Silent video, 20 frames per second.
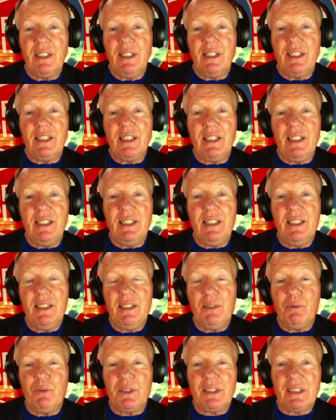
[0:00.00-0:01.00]
he
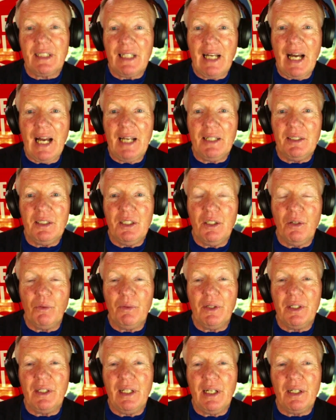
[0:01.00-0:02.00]
was the guy,
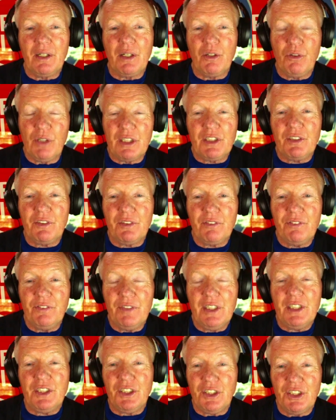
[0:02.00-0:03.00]
when Chris
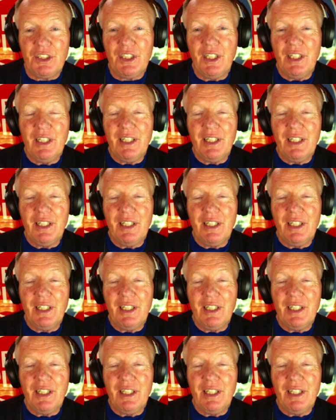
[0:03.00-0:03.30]
Fitch